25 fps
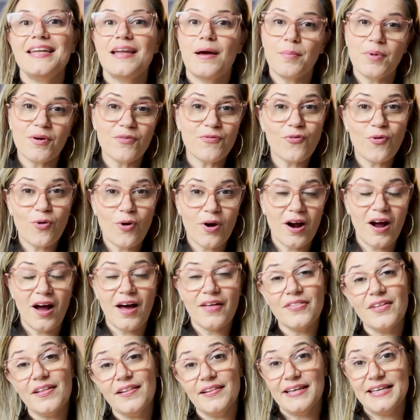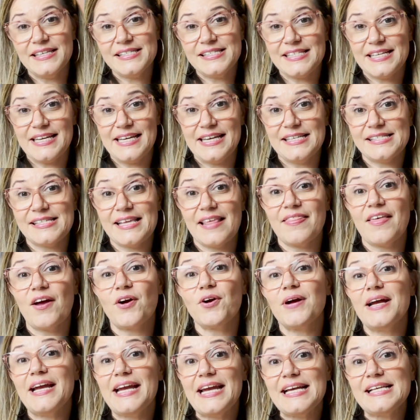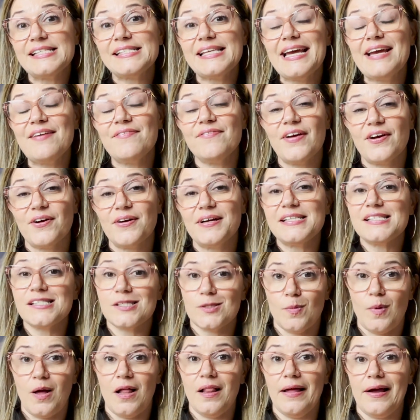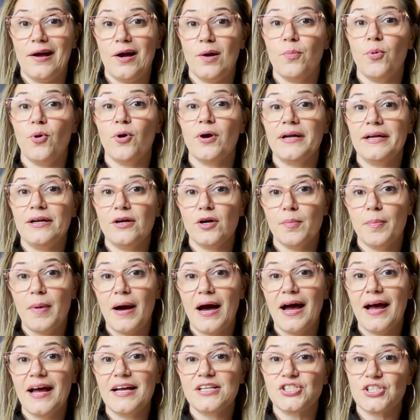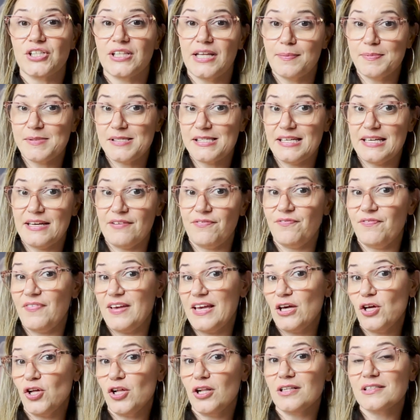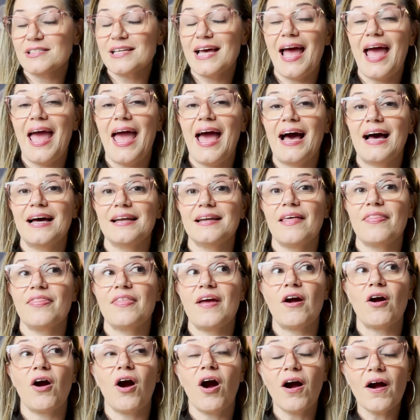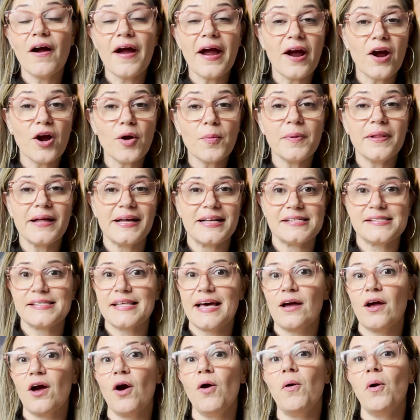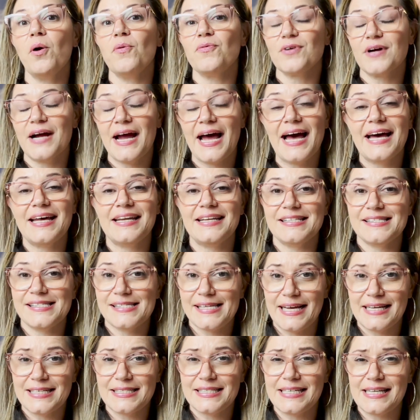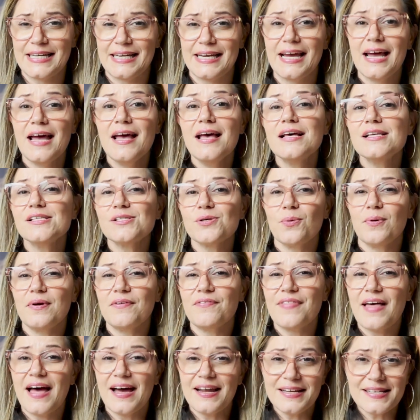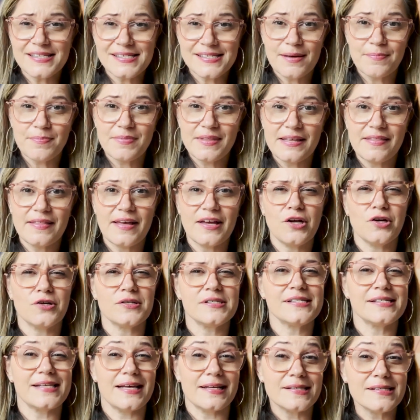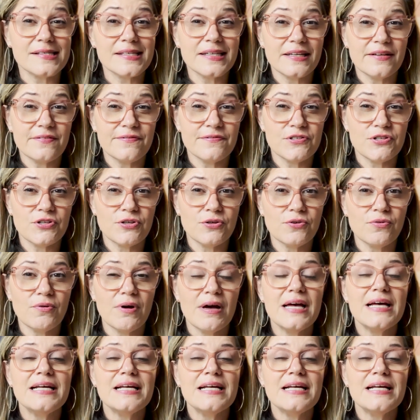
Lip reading: Number 4 on the list is there is a very small airport nearby, Gillespie Field, and there are airplanes that go overhead in Santee. So if that is something that you're sensitive to,